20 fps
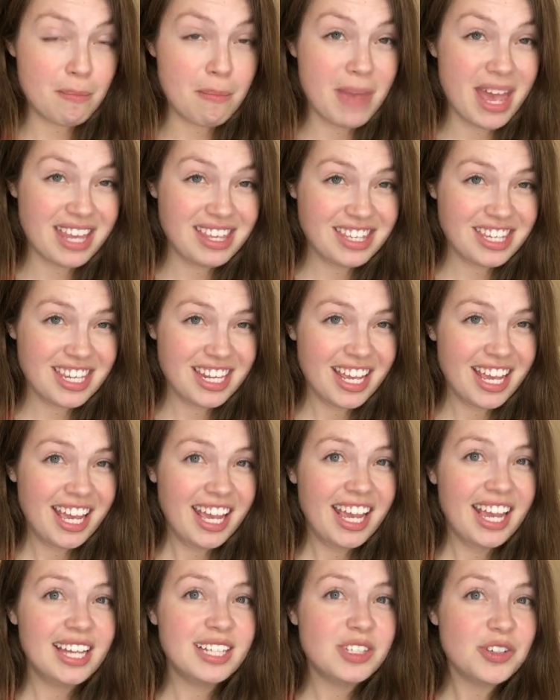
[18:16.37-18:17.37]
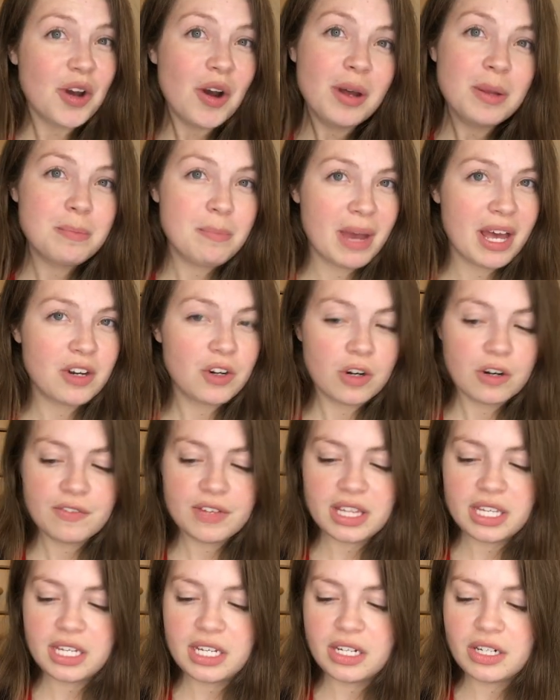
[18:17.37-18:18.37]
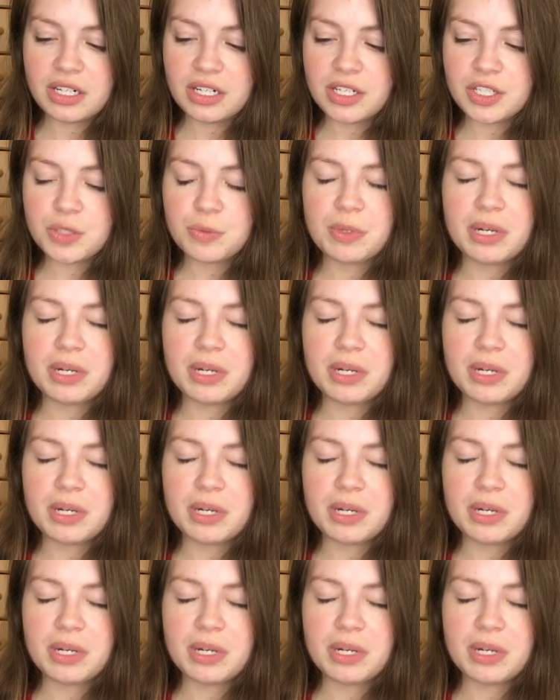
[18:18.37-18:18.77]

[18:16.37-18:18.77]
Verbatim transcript: mint it's gone better over the years.